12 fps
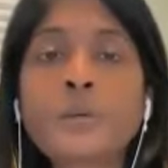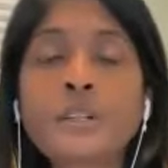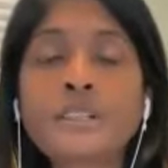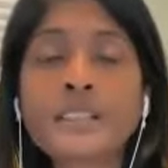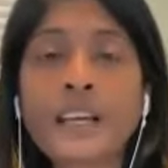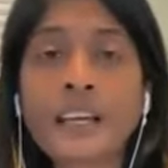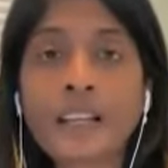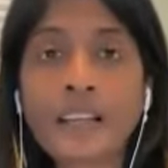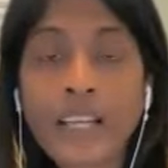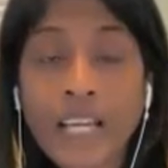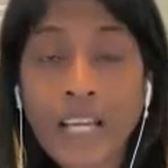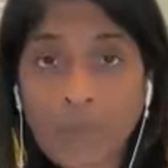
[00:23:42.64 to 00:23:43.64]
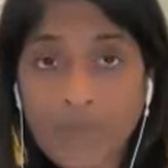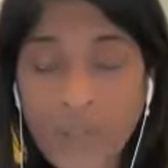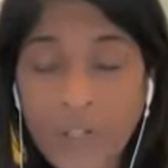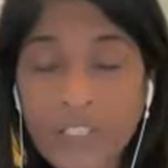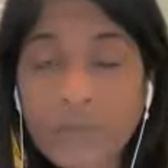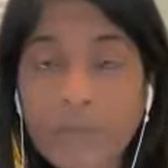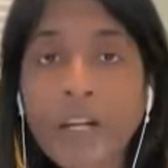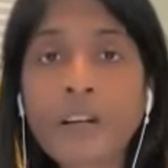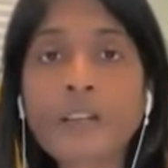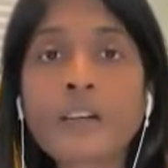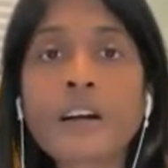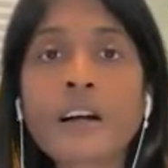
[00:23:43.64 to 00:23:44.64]
which then again, we've talked
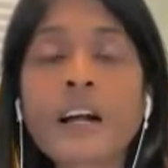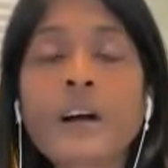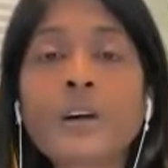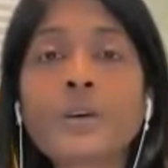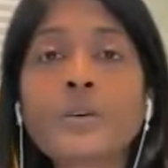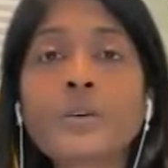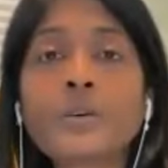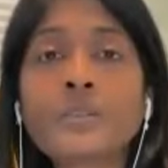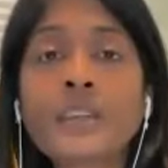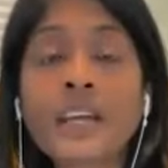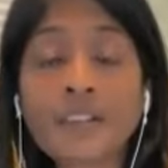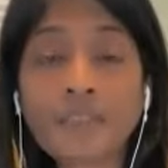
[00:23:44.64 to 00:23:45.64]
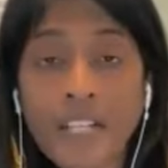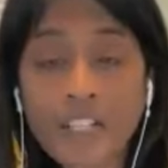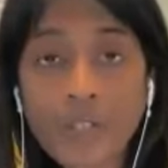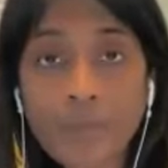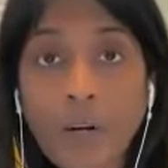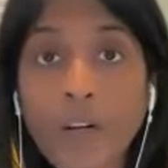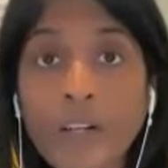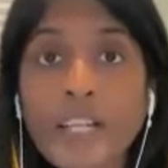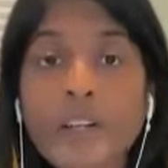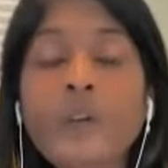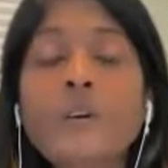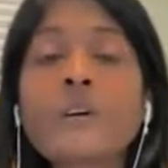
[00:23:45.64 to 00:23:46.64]
about how that affects your body
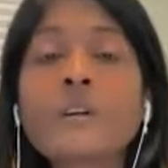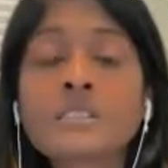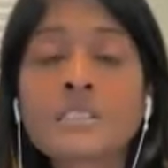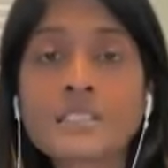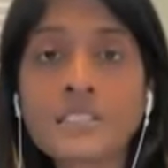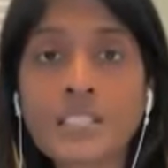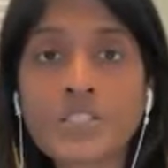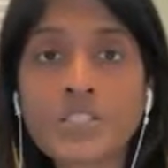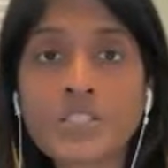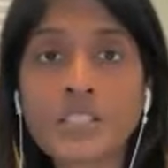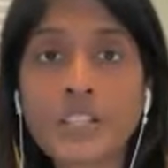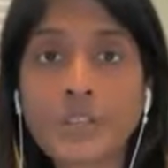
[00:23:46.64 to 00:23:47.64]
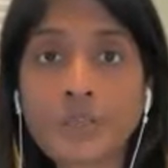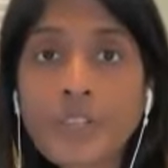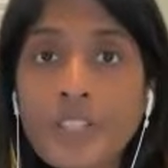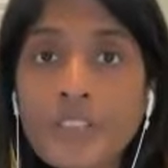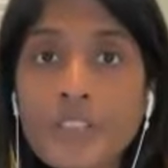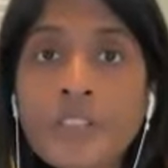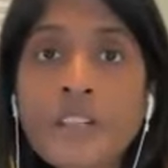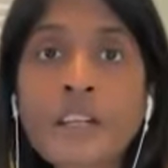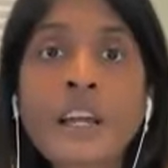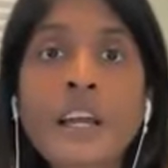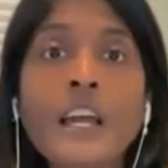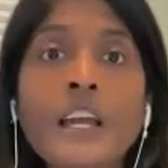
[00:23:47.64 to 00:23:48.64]
and all the sensations that you feel,
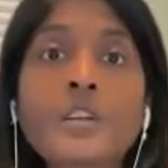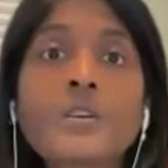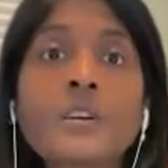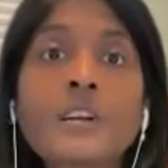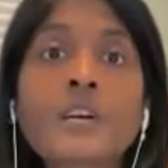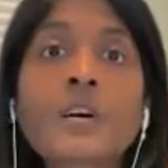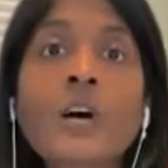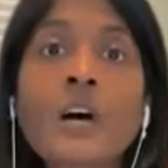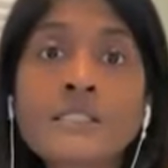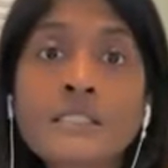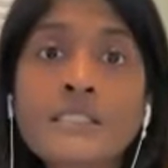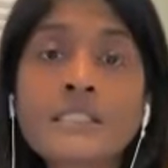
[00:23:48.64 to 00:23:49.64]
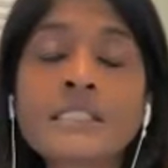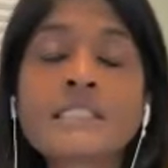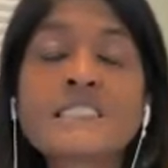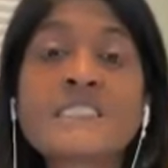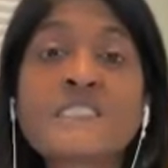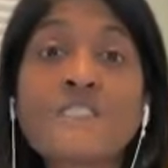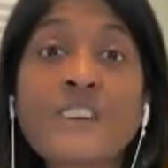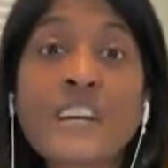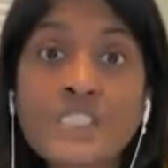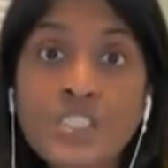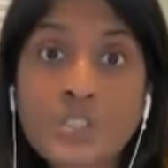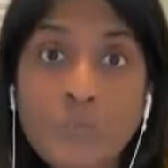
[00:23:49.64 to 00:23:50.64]
and you're in a constant
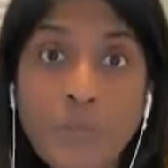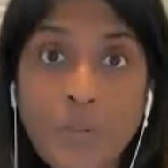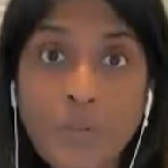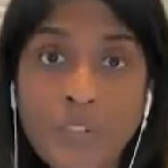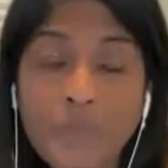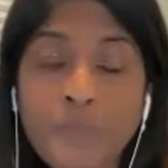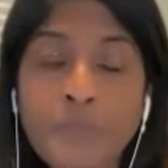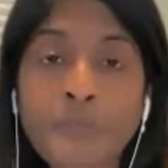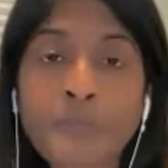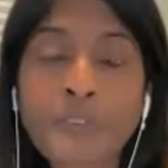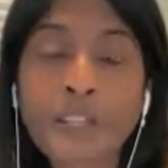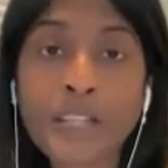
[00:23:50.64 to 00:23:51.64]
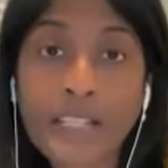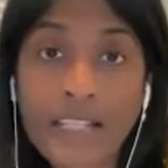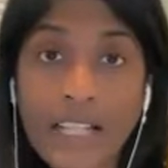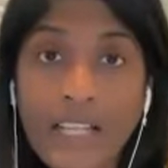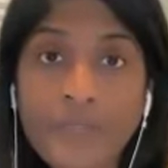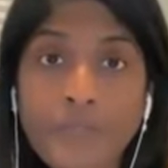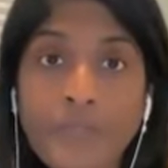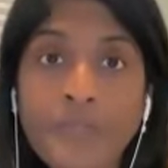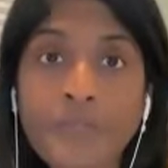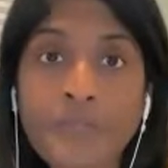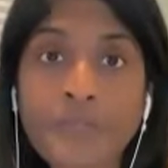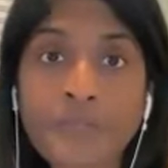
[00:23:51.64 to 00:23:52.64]
defense mode in life.